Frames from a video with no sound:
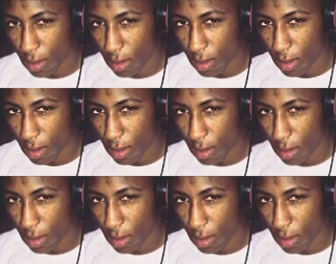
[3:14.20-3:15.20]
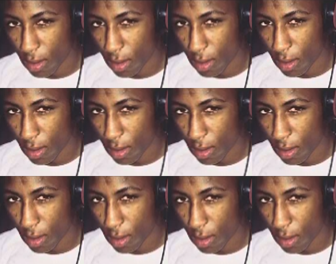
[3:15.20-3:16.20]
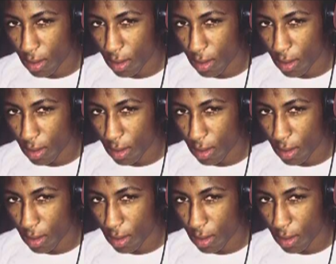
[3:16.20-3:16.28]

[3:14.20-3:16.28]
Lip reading: (not speaking)